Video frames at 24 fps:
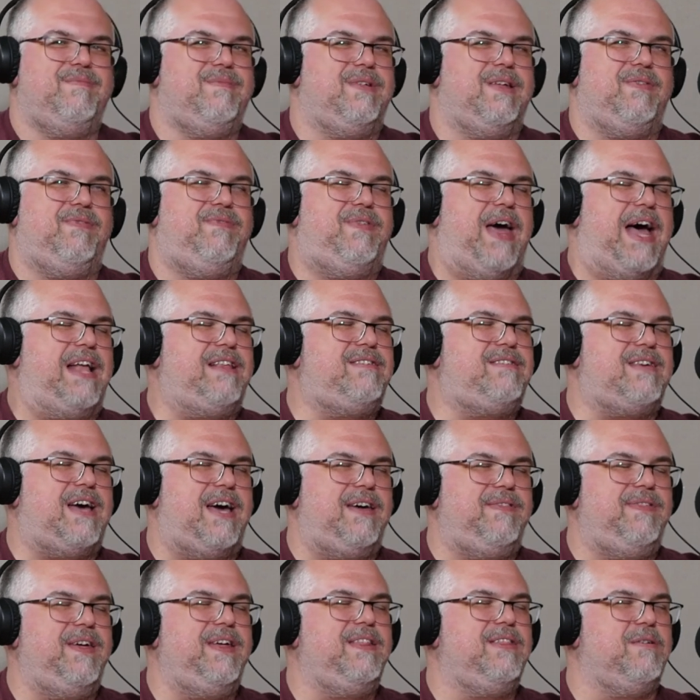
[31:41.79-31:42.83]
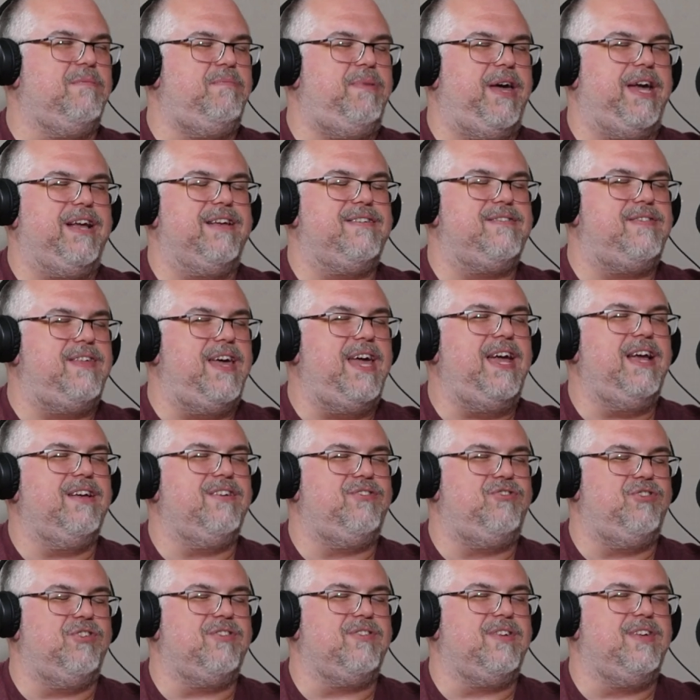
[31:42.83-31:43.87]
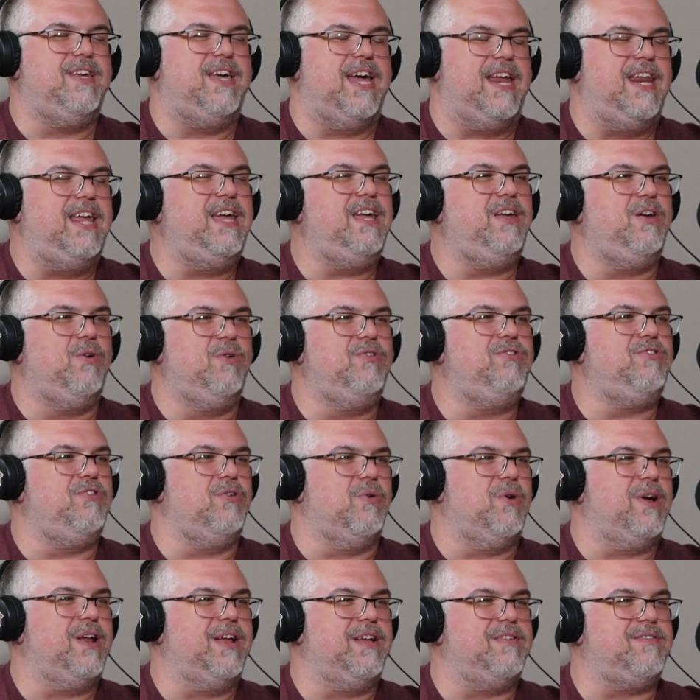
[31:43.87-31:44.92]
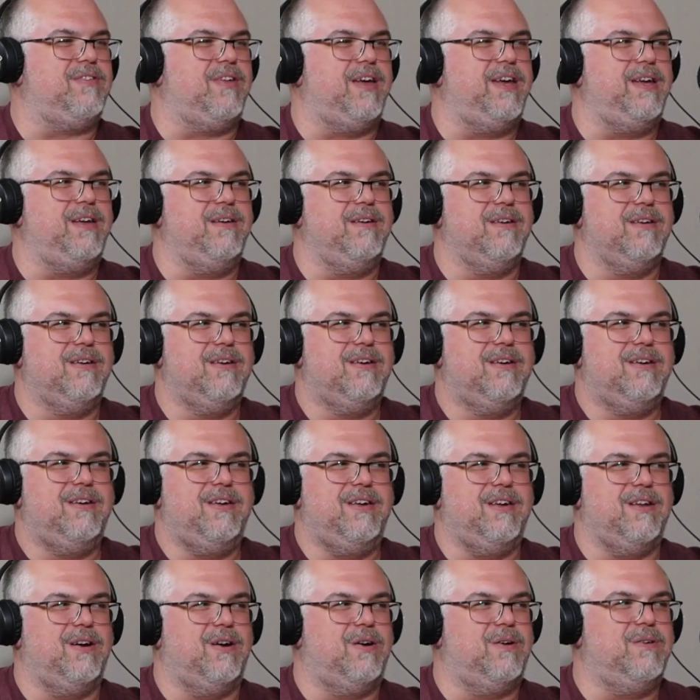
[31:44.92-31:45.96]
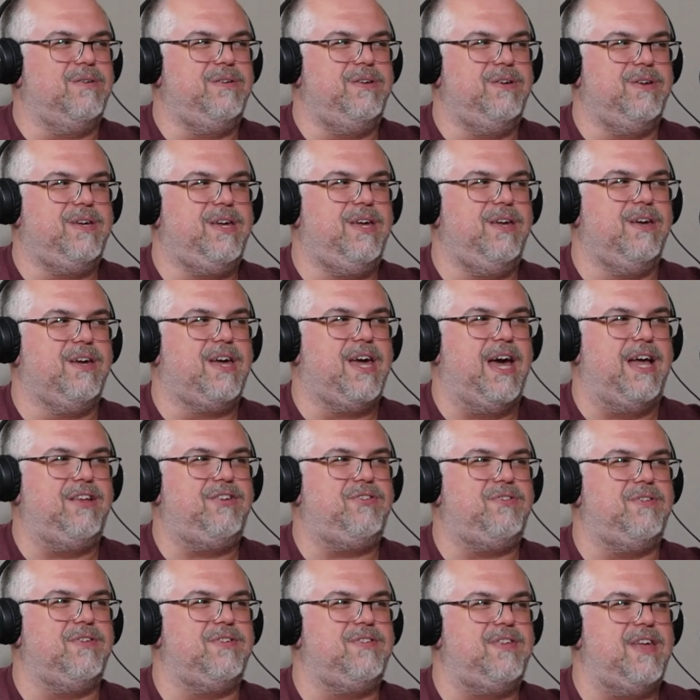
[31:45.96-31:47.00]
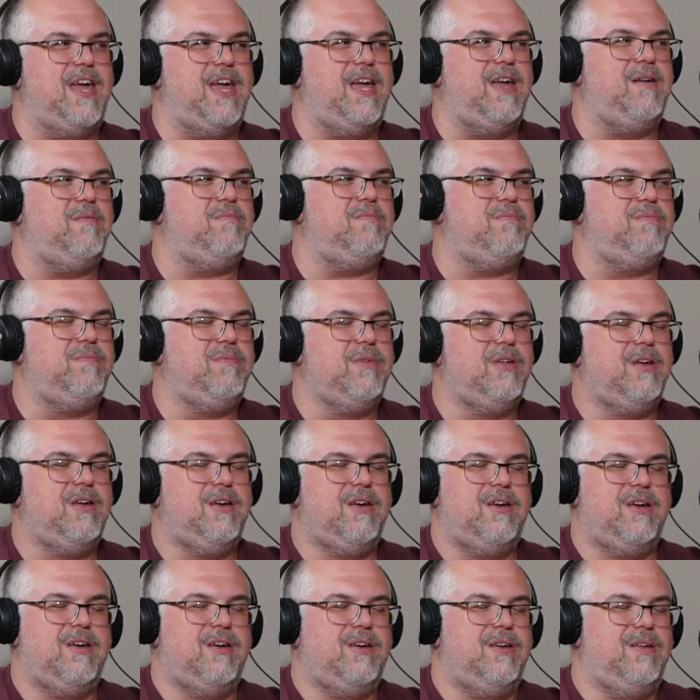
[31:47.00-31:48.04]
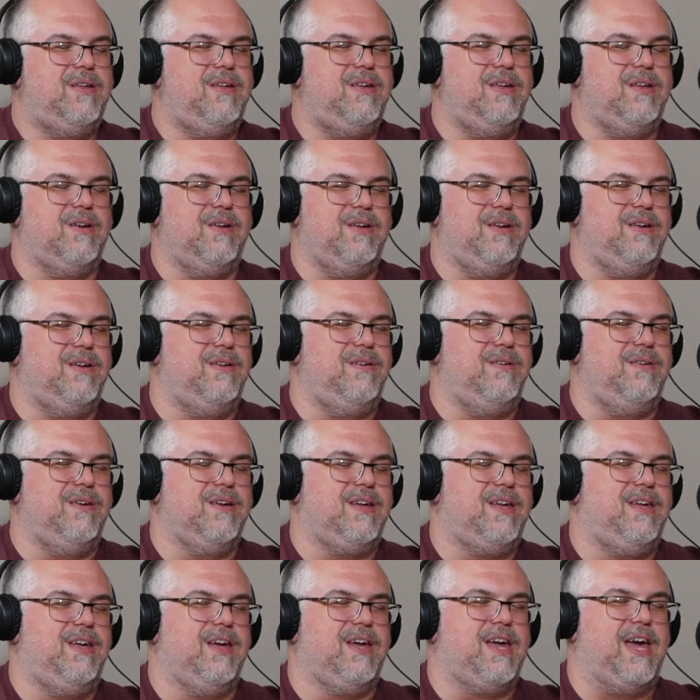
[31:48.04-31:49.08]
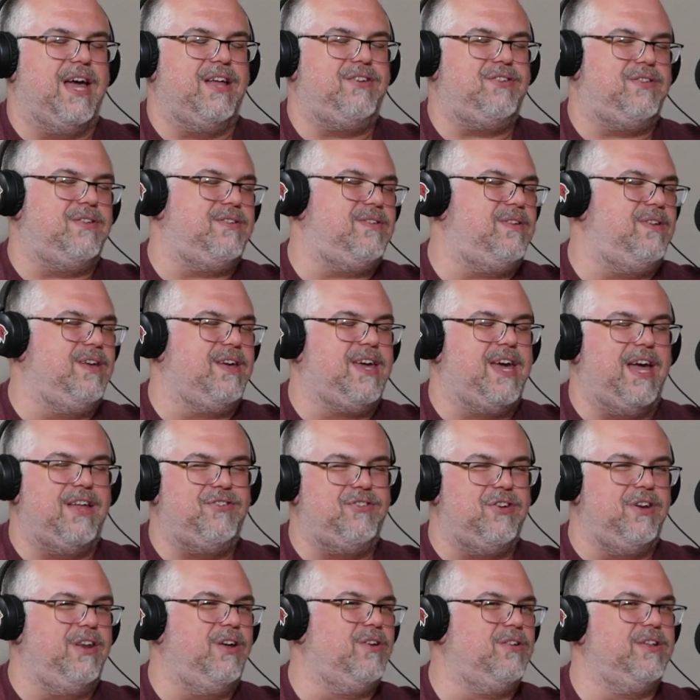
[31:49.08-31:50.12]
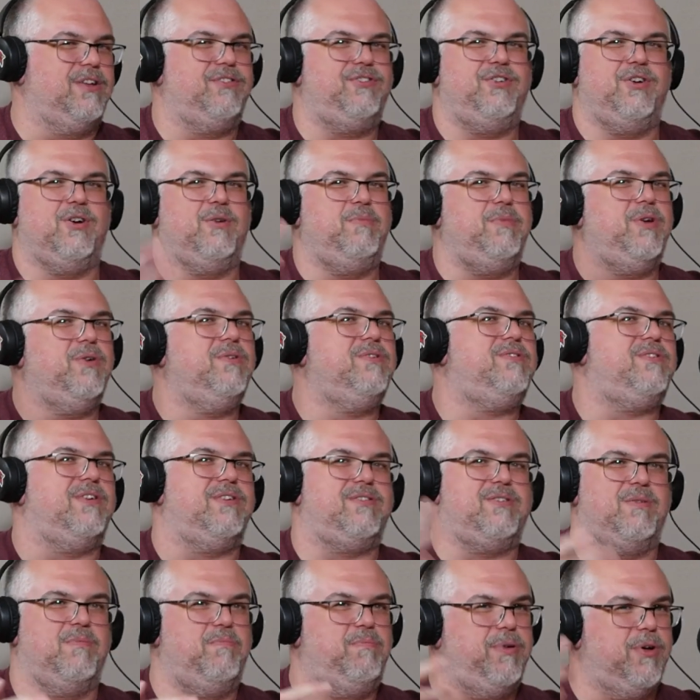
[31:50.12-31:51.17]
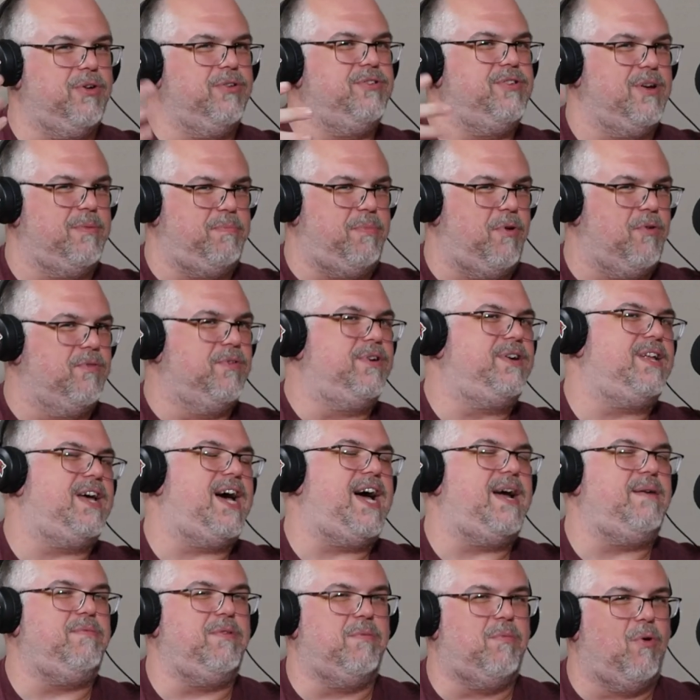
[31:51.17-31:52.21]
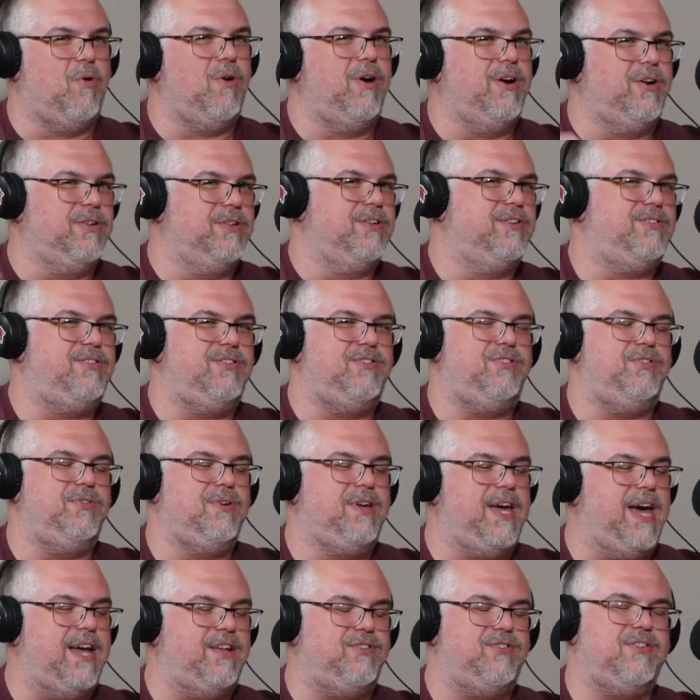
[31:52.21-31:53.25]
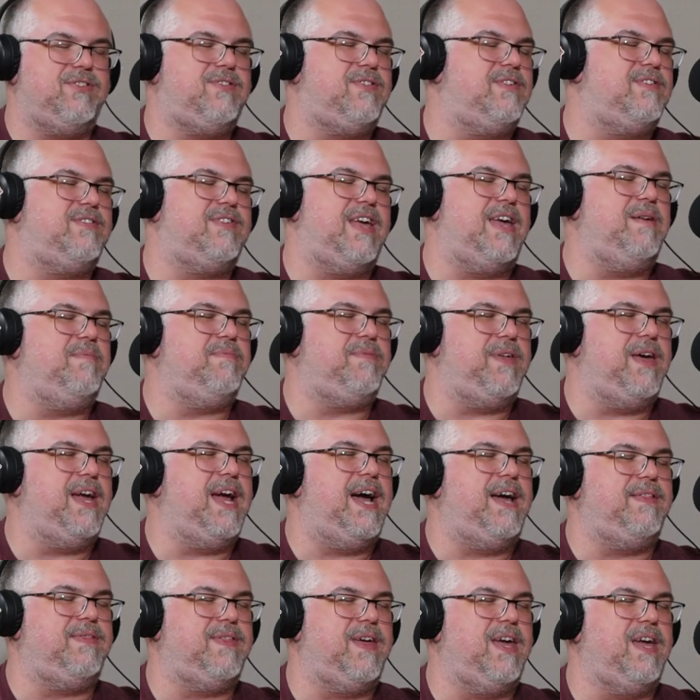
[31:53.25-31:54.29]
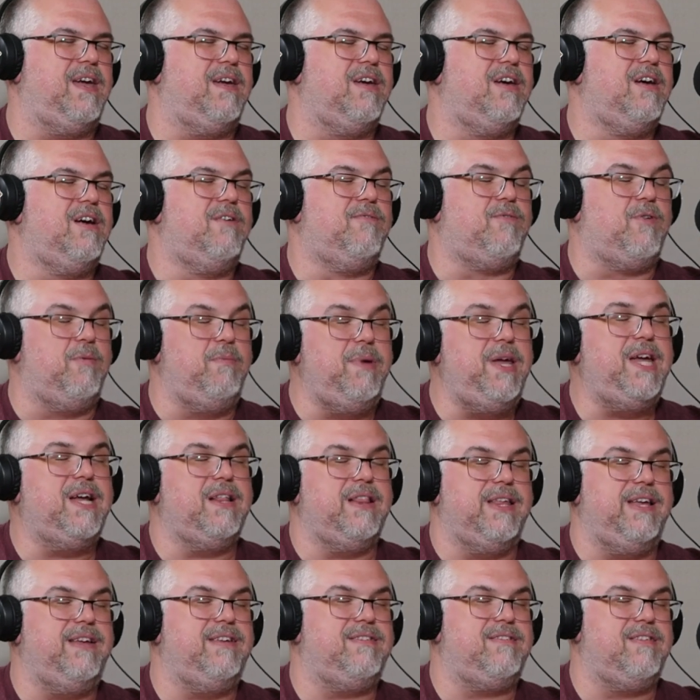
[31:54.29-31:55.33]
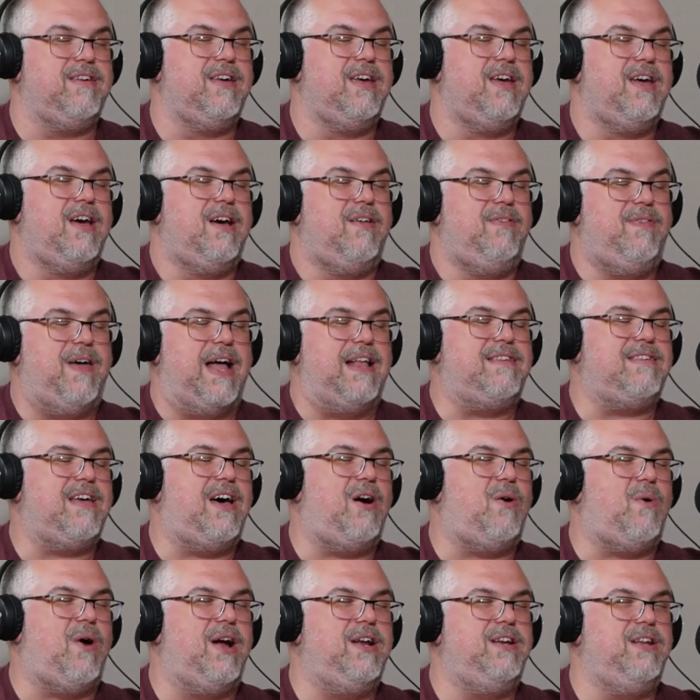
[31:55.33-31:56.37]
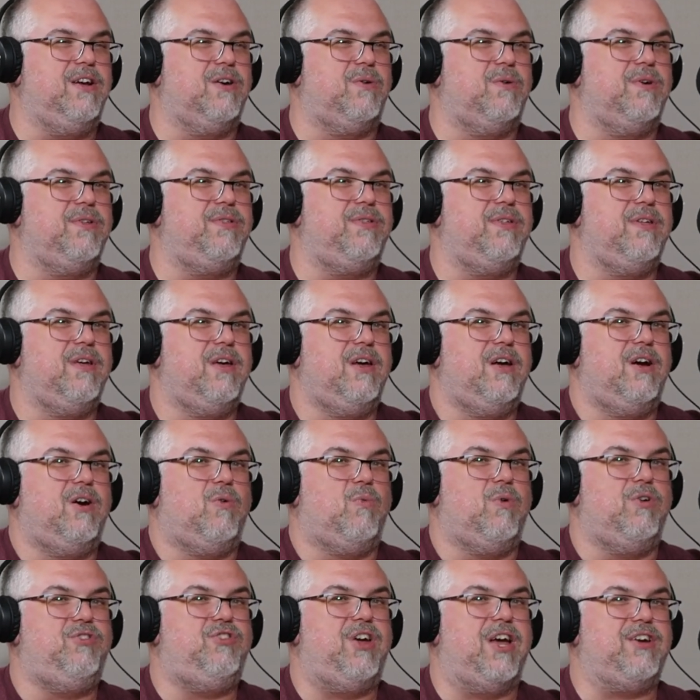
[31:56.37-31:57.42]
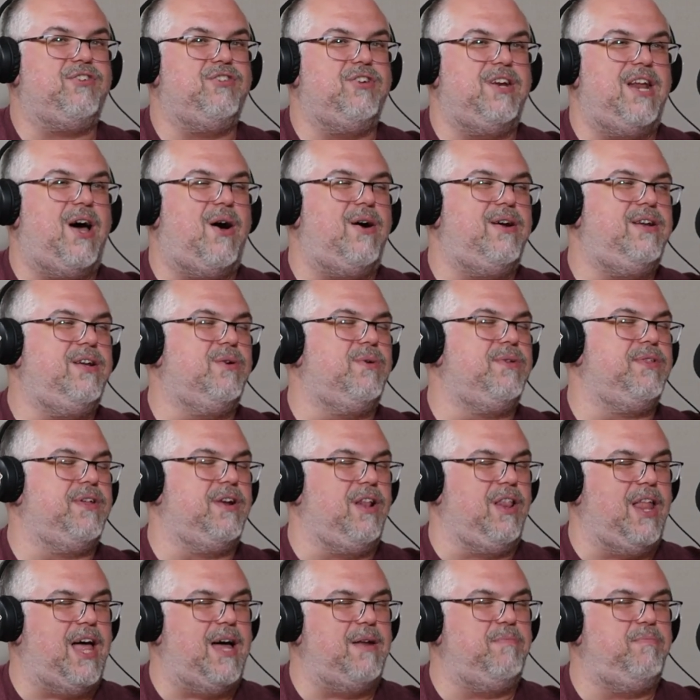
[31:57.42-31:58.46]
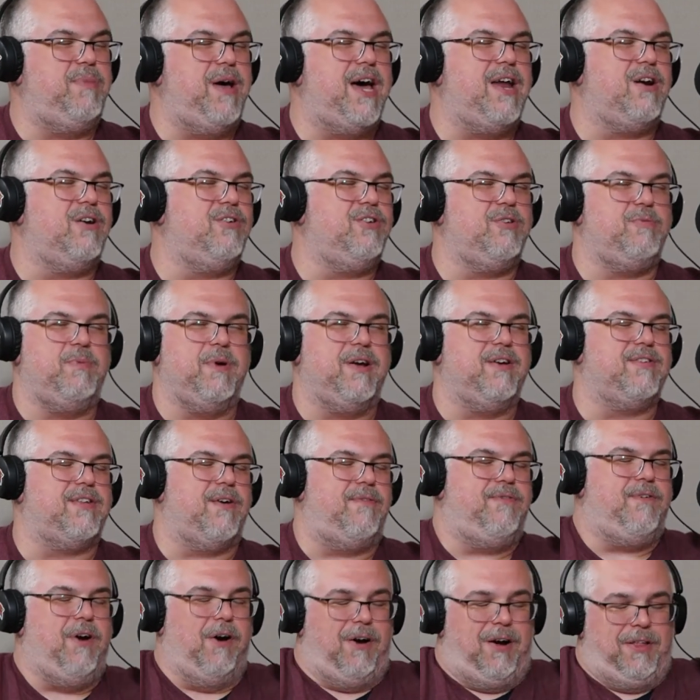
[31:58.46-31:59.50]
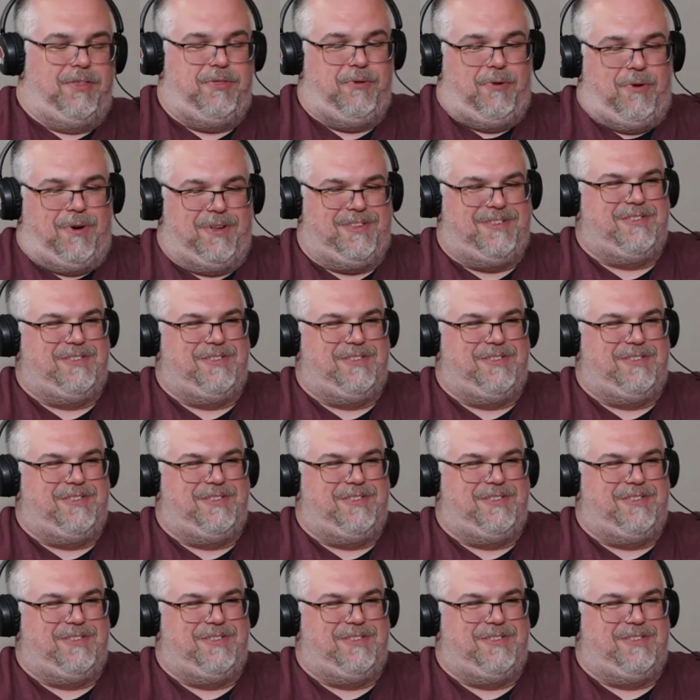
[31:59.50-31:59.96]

that's, I think, the biggest thing is just getting used to it. It's like, you catch the same, you catch an illness, your immune system builds up over time. The more illnesses you catch, it's the same thing. I think for me, at least, that's how I deal with rejection now. I deal with it a lot better just because I've gone through it